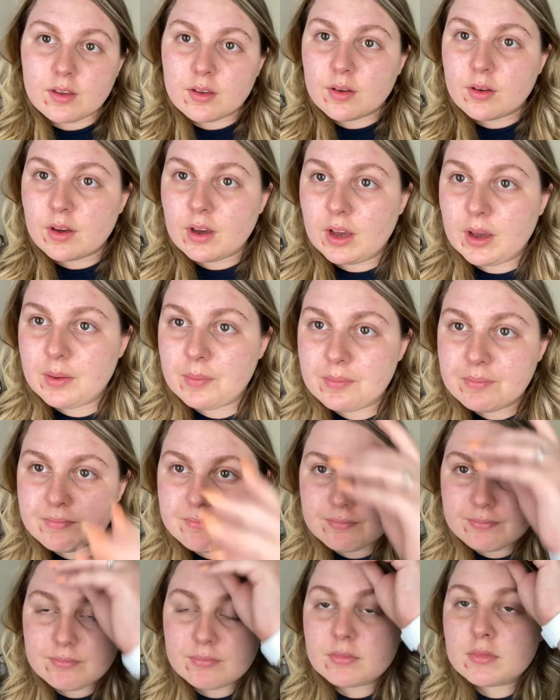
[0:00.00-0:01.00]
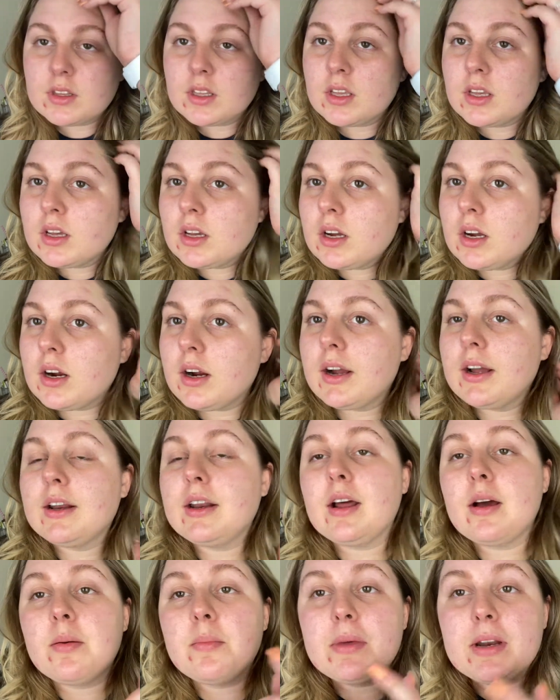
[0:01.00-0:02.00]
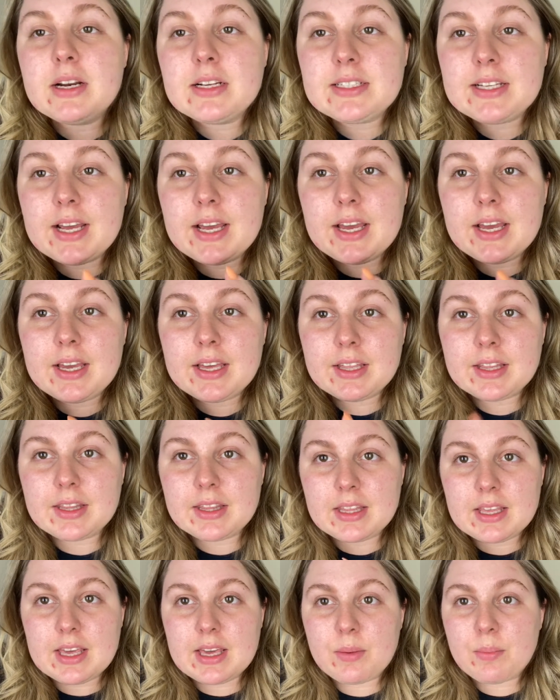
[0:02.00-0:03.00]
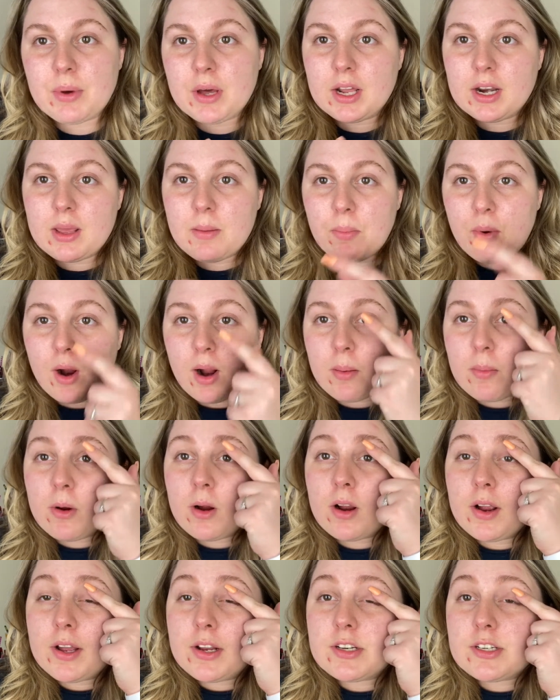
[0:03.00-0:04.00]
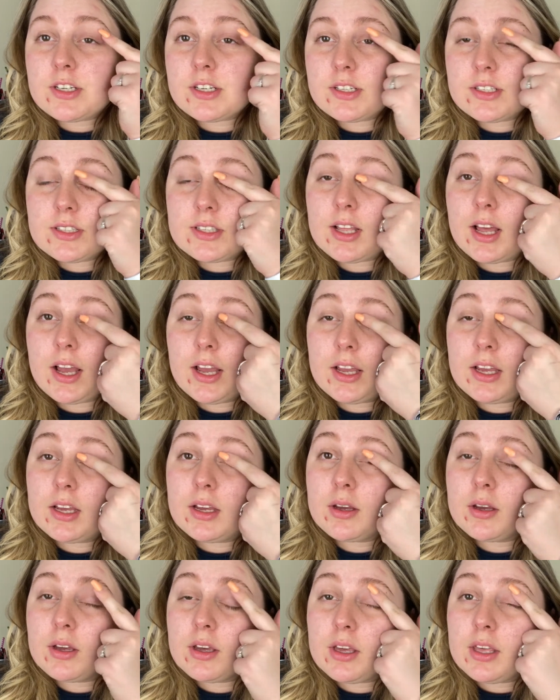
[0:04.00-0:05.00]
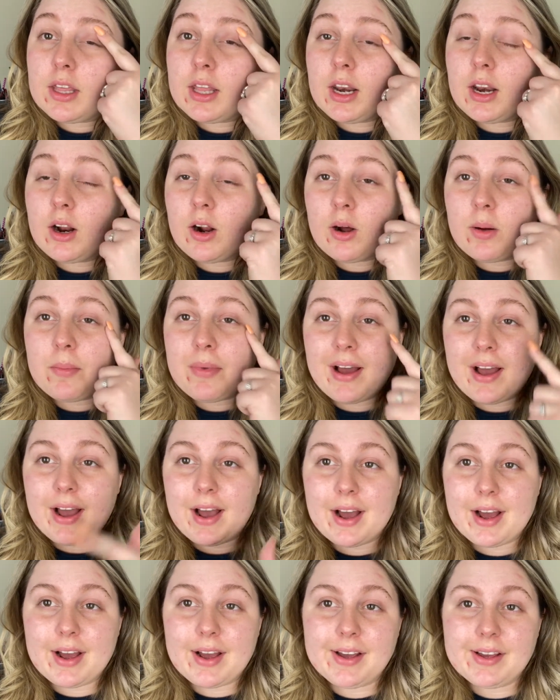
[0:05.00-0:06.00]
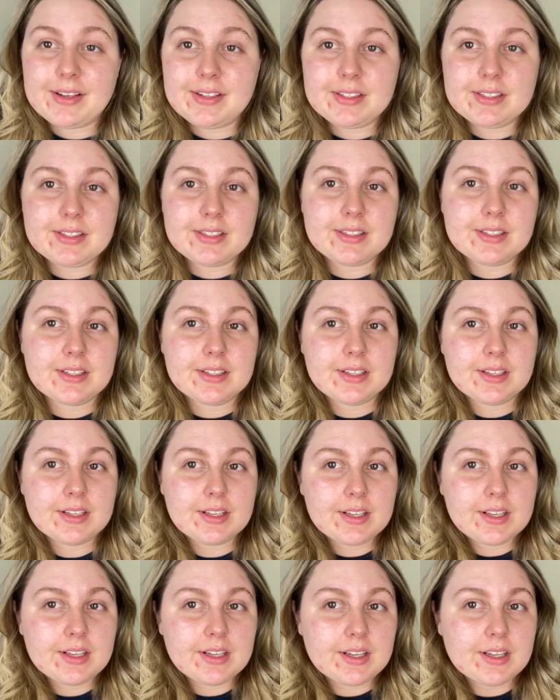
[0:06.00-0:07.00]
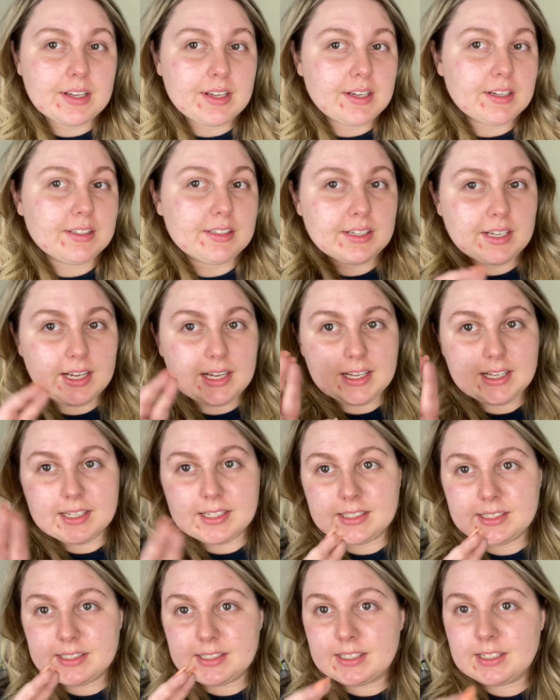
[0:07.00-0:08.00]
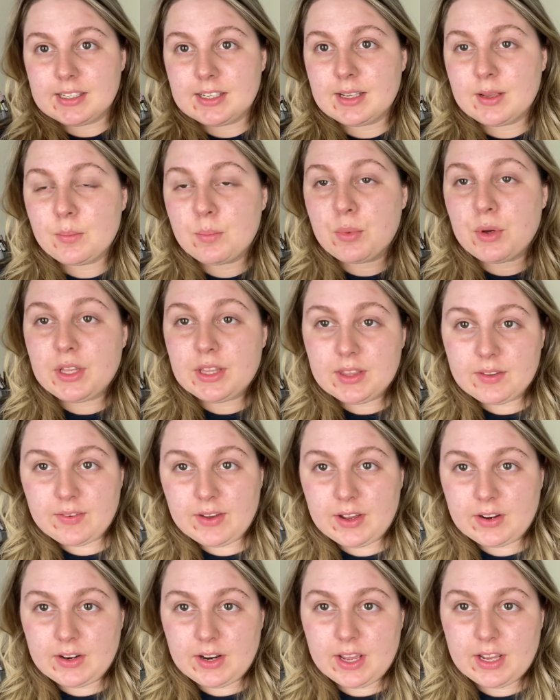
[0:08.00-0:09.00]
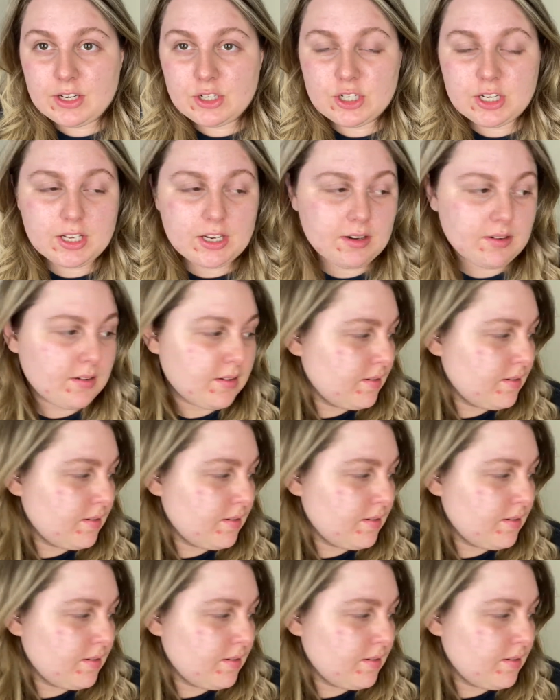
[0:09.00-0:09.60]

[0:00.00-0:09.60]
Okay. All right, now I'm gonna take the putty primer and just like get it on my eyes and put the foundation.